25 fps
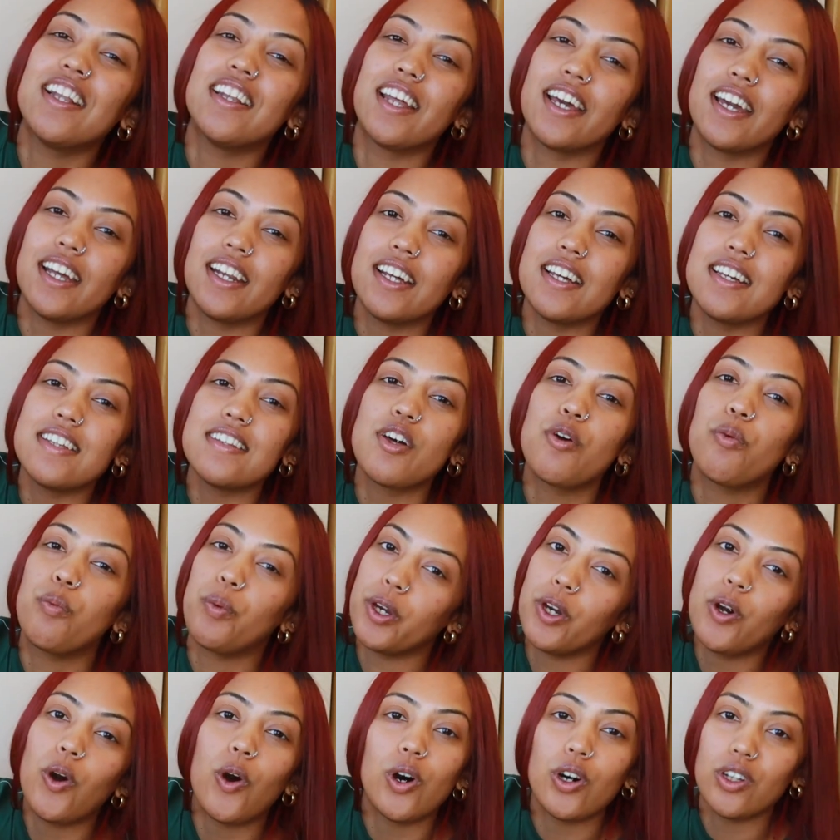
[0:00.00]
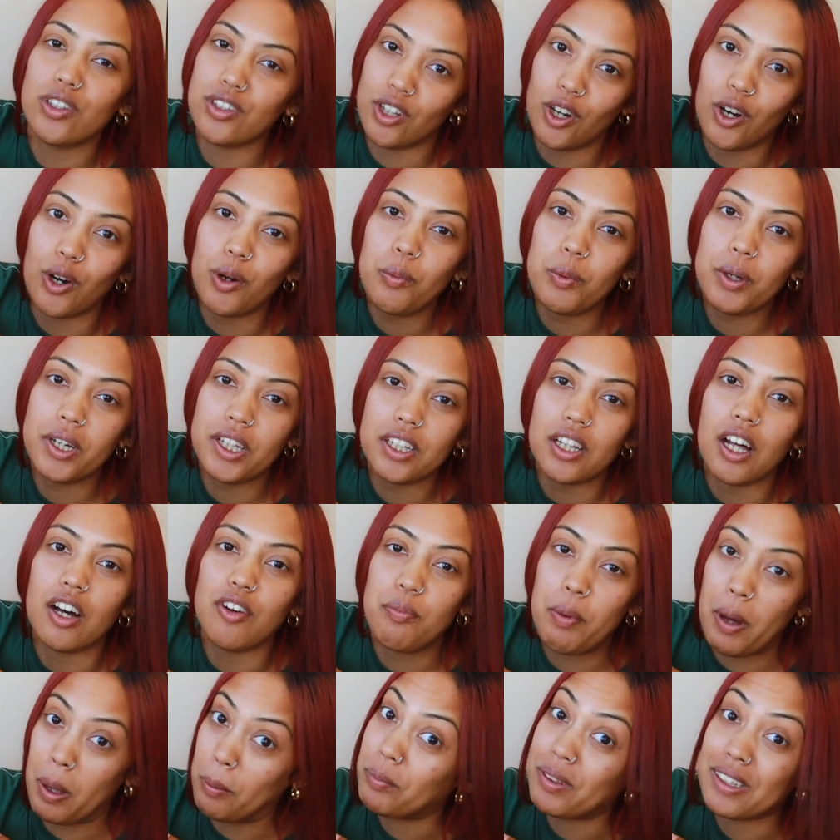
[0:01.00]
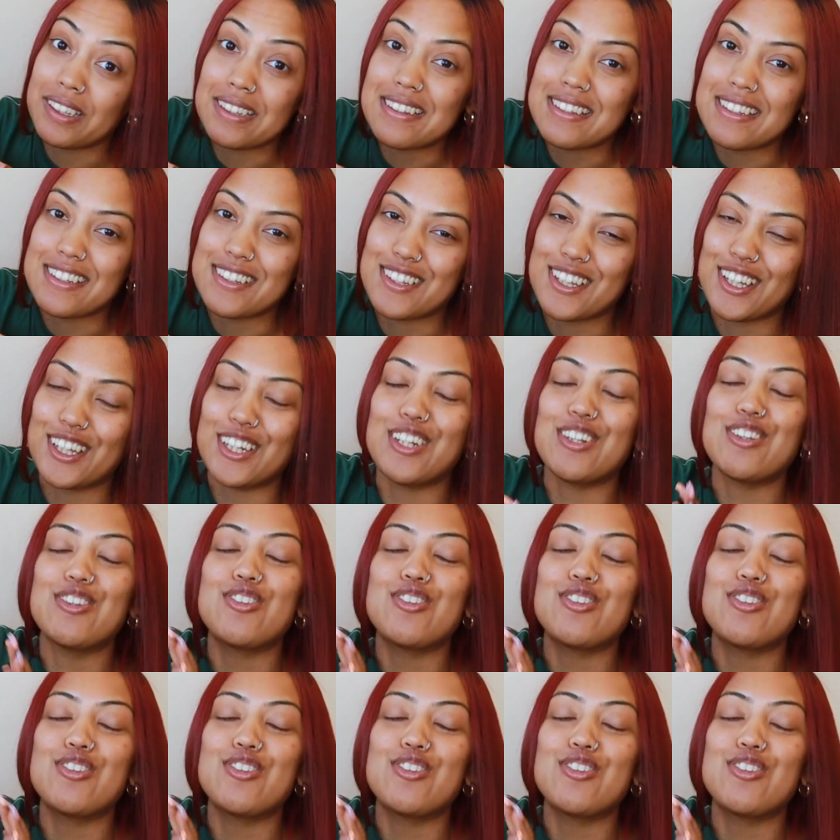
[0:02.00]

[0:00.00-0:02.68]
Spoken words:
Ladies, we all know we love pumpkin season.